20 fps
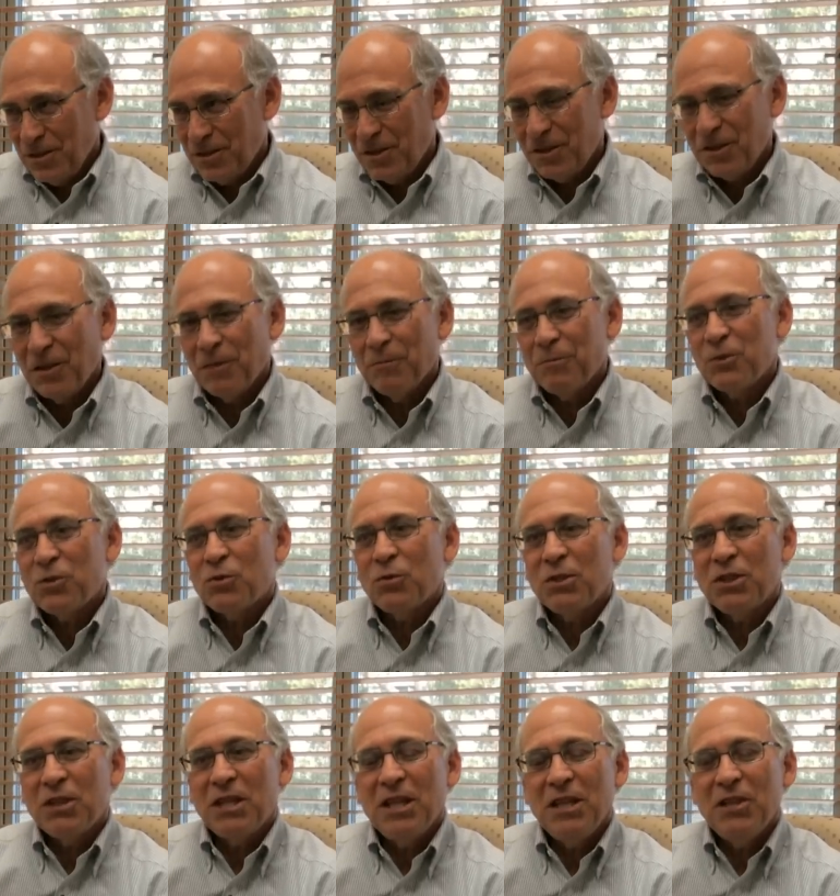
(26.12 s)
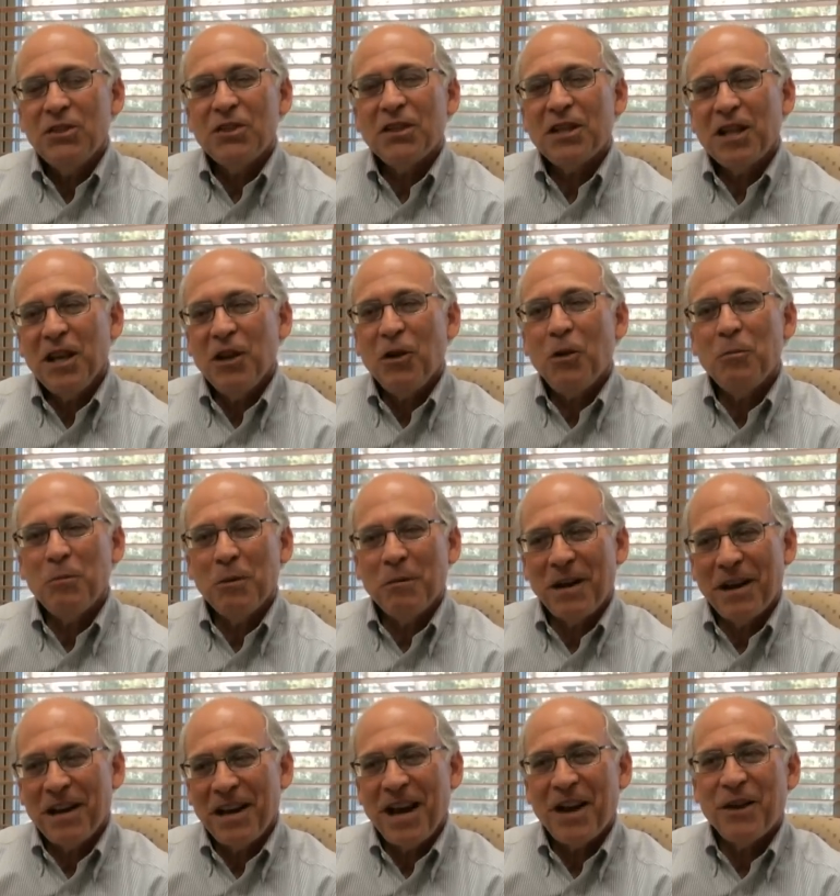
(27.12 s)
some strategic help
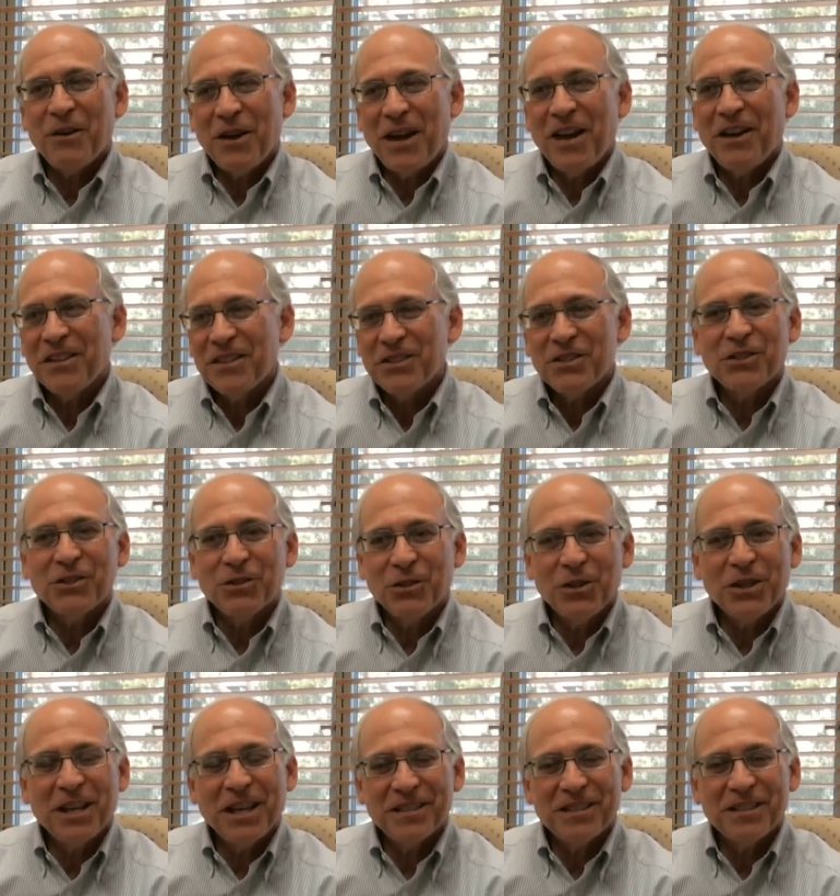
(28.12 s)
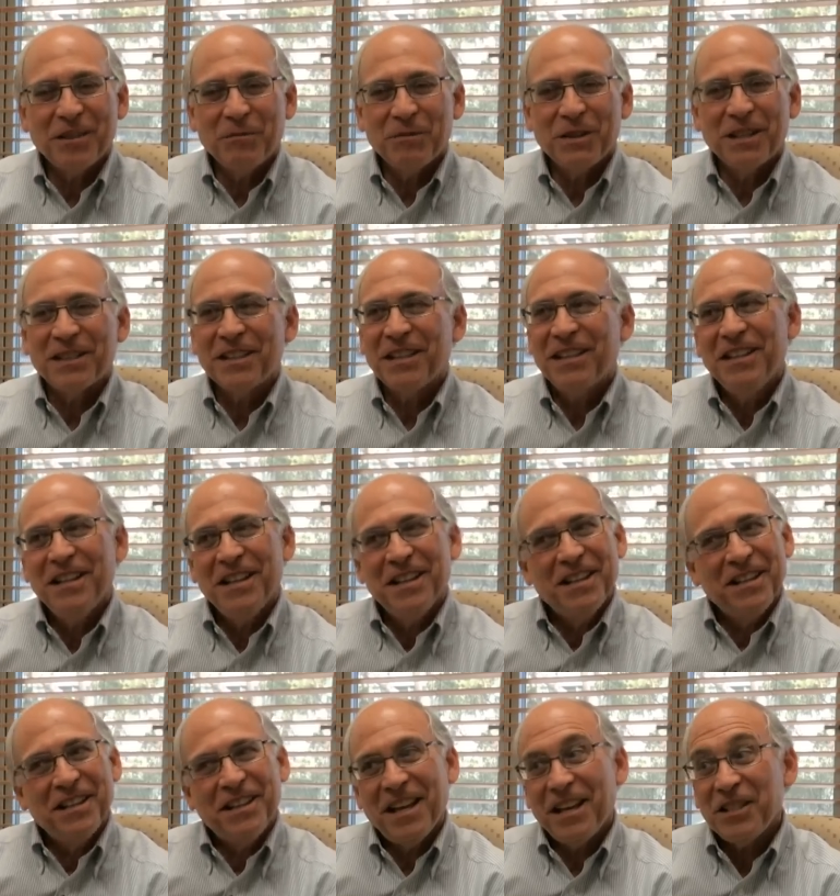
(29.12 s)
about how, how they should look at something.
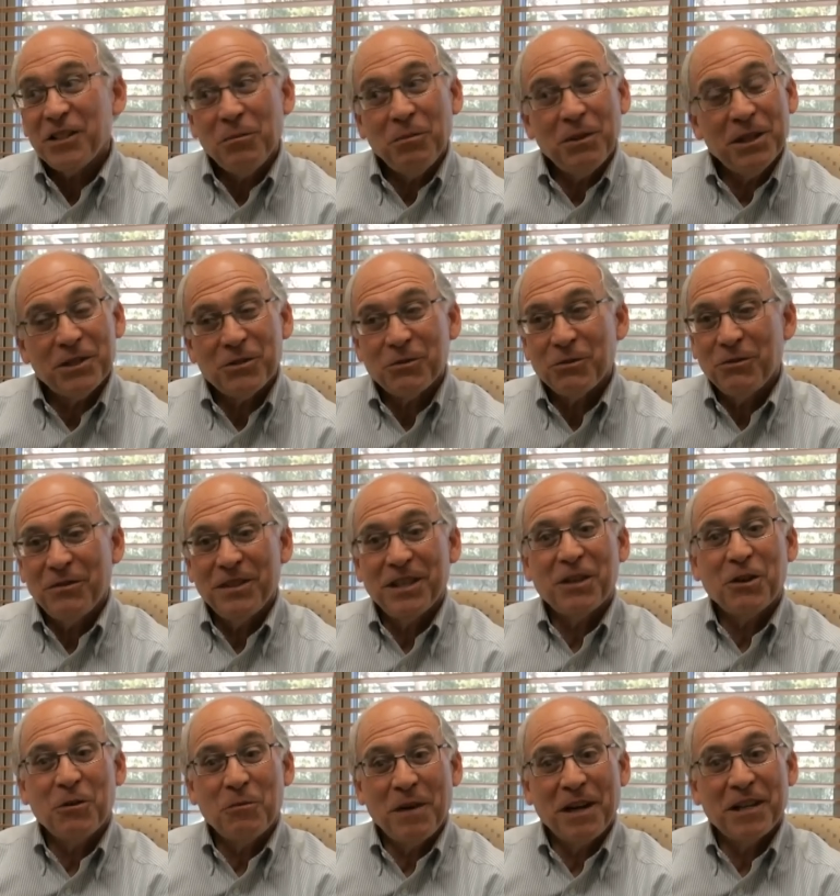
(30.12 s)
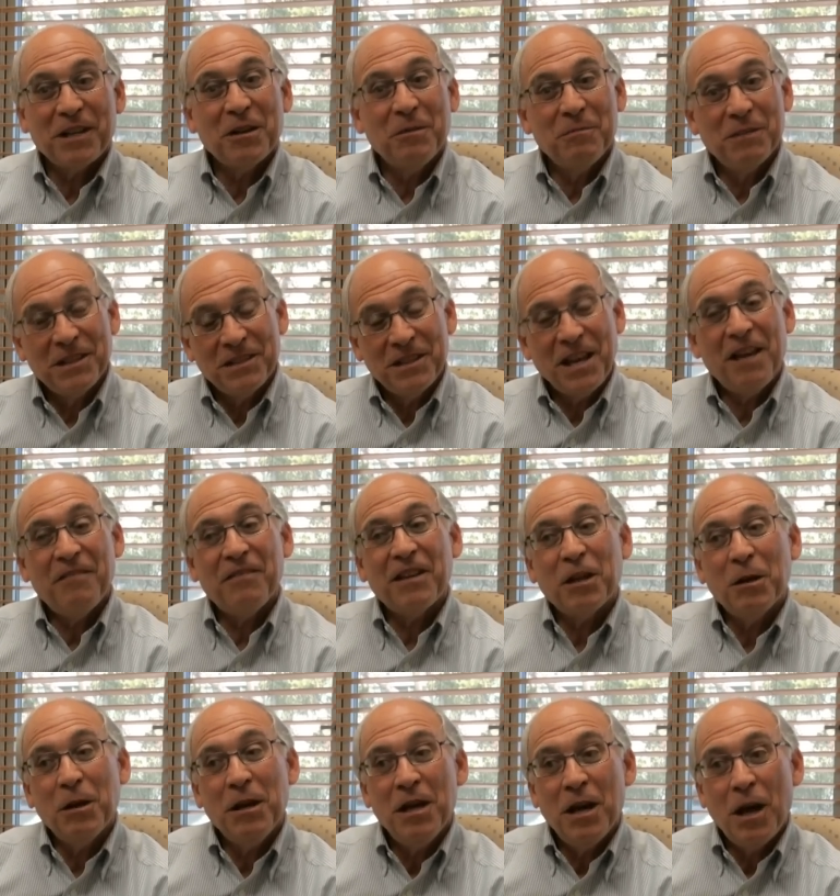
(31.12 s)
And that's a place where video might come in,
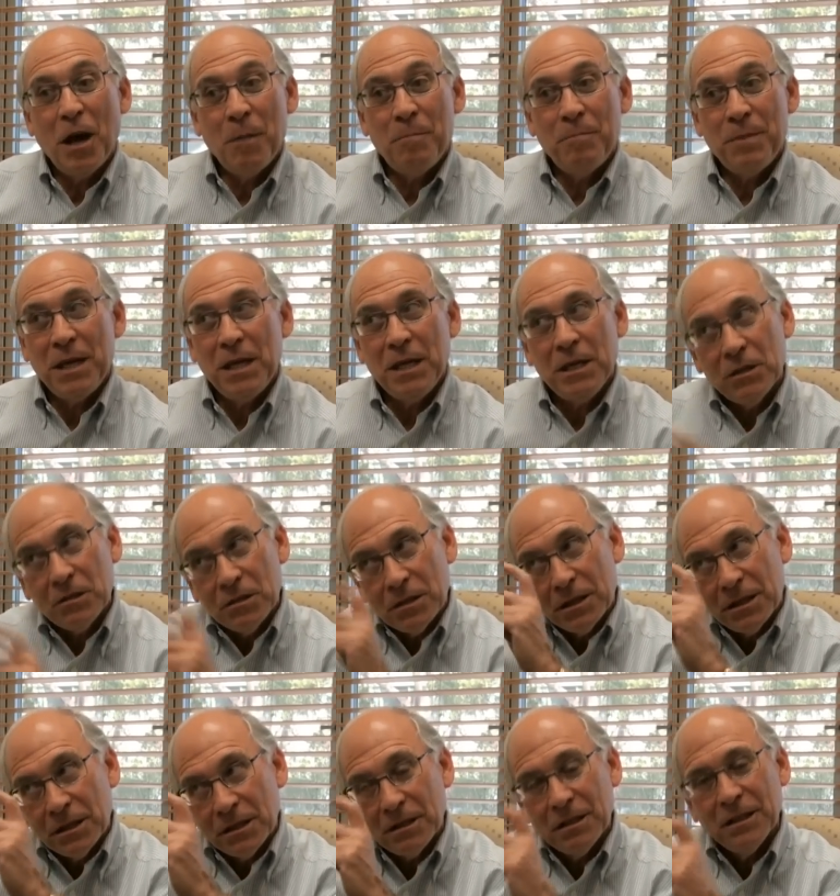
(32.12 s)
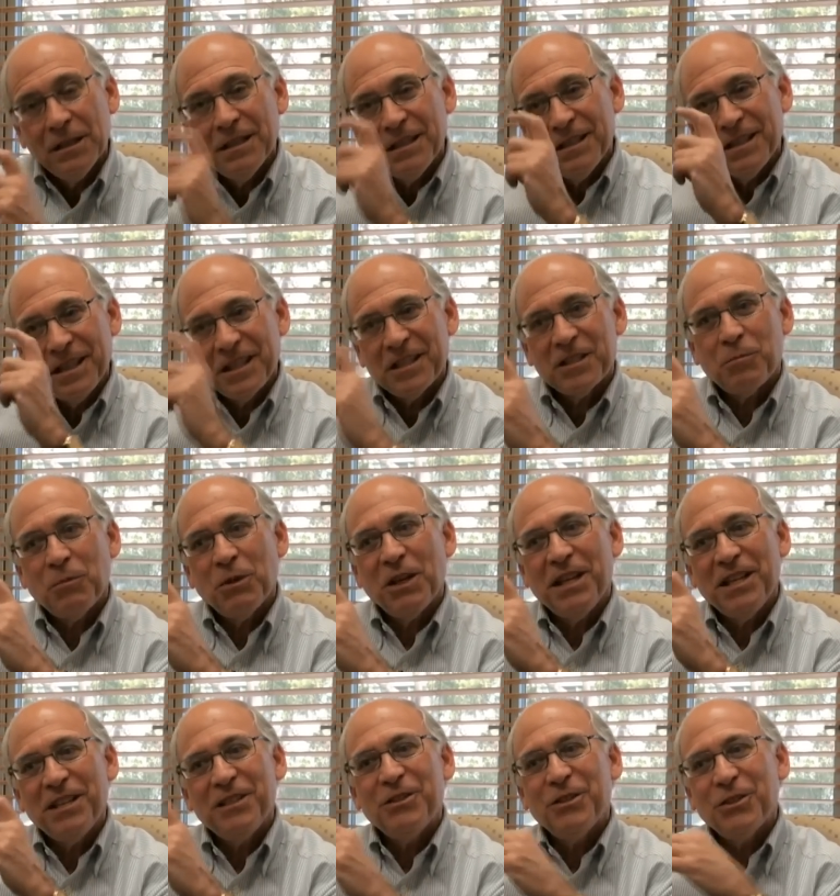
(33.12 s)
having a, a peer there
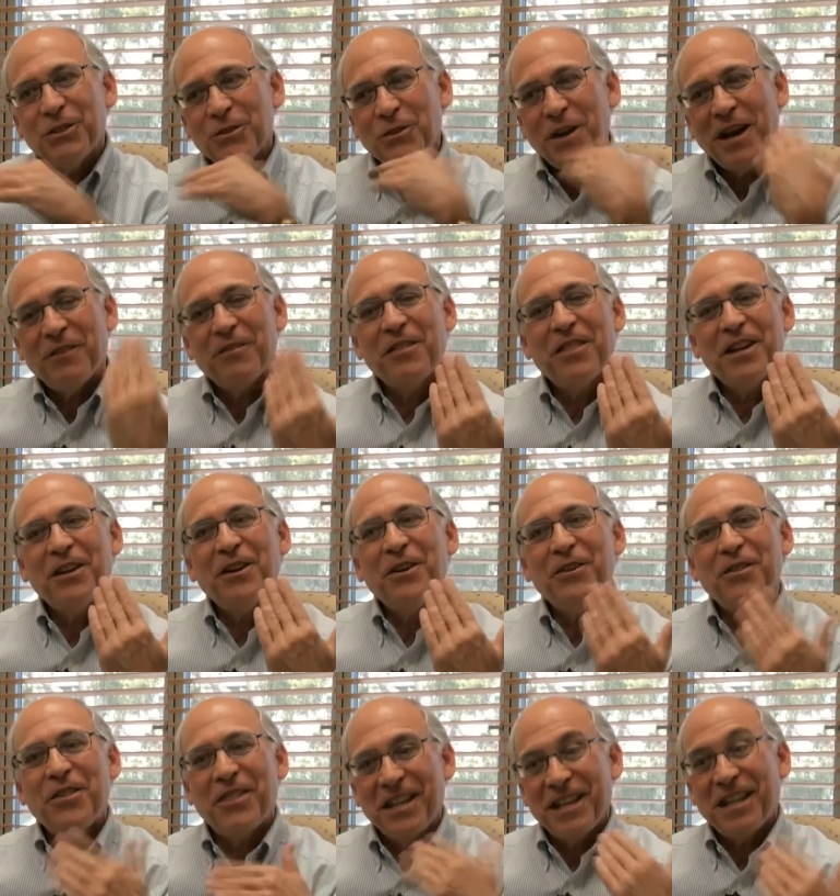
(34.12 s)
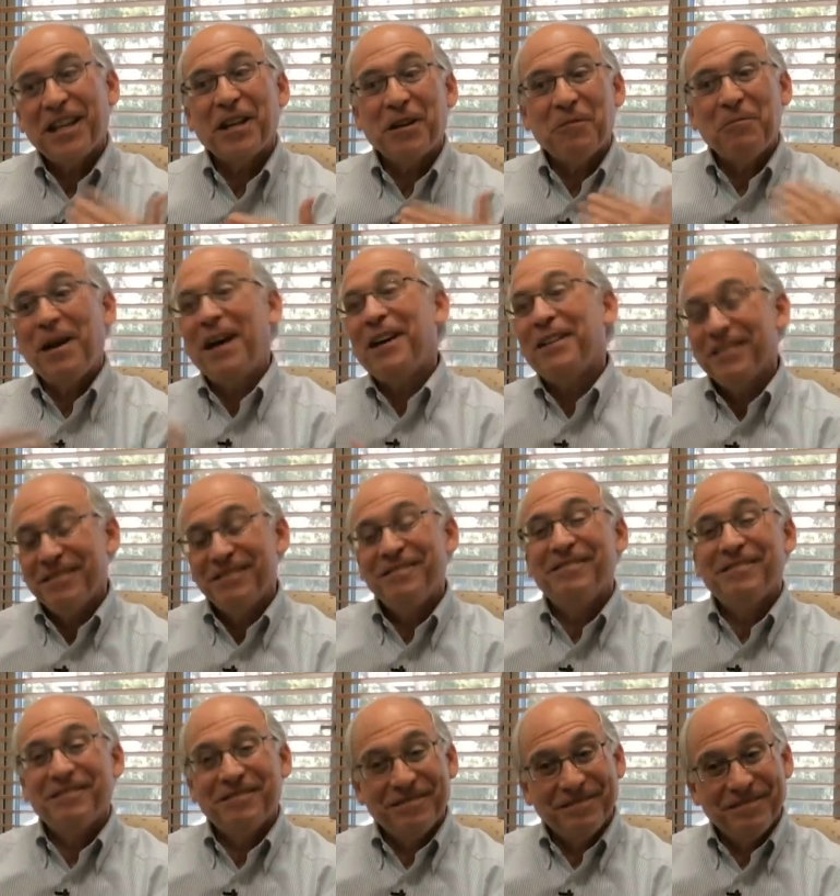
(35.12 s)
explaining to you how they're thinking about
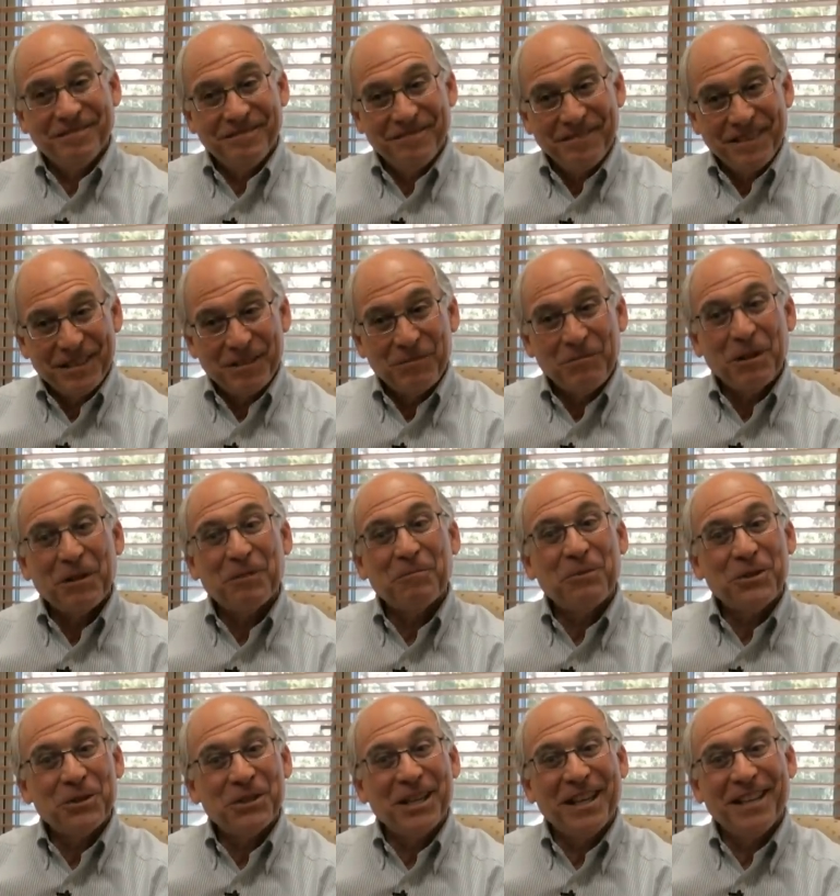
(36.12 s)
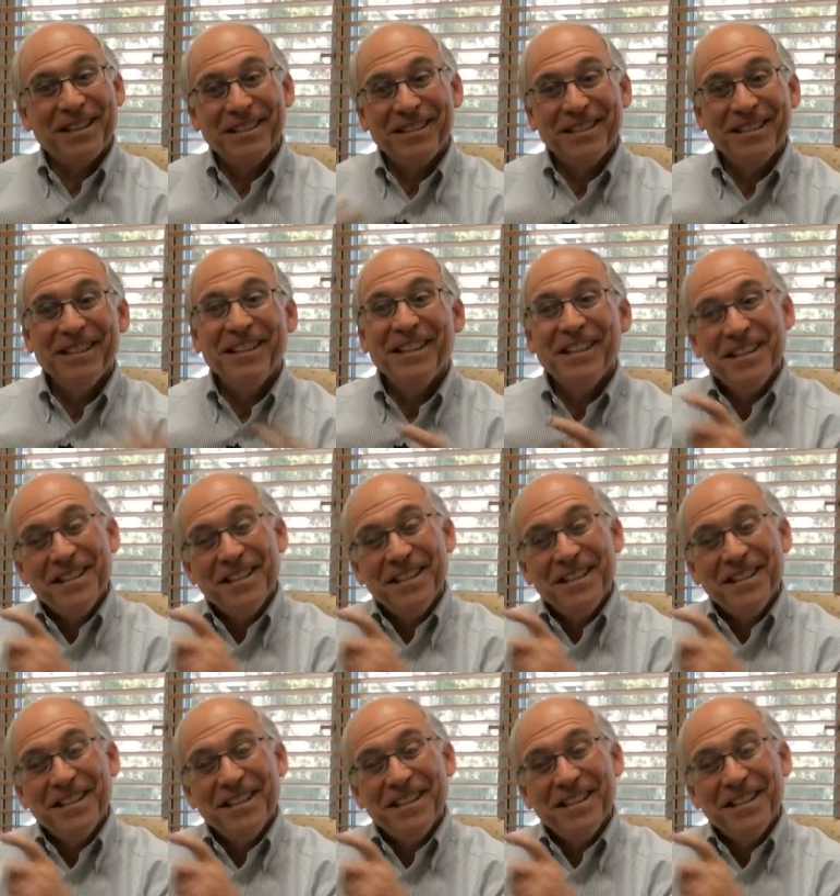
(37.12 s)
what's being presented.